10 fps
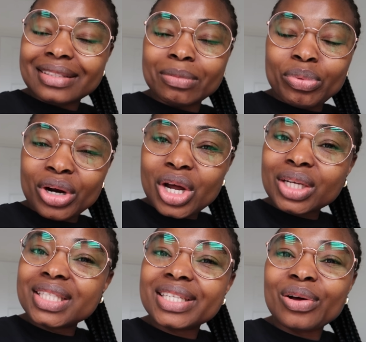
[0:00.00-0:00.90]
the
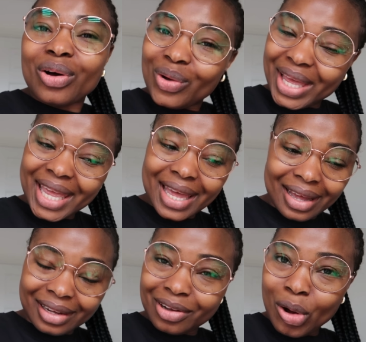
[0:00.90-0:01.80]
product
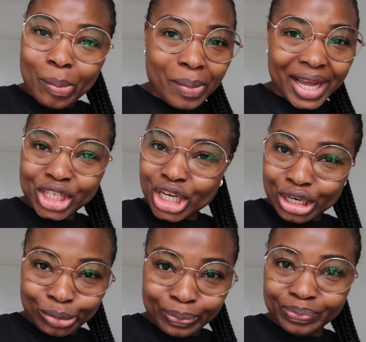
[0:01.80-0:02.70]
here on my
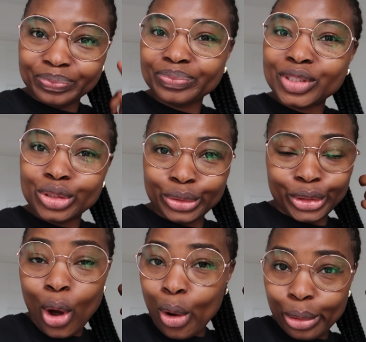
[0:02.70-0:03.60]
channel to
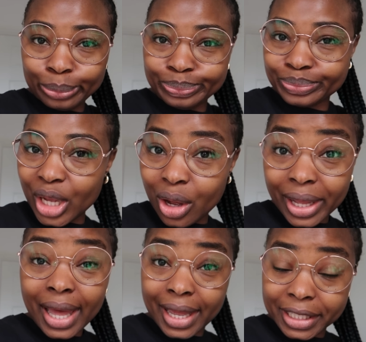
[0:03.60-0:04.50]
y'all.
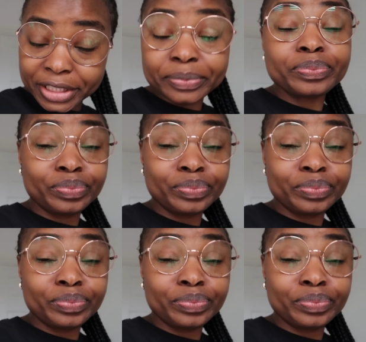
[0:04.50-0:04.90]
Okay,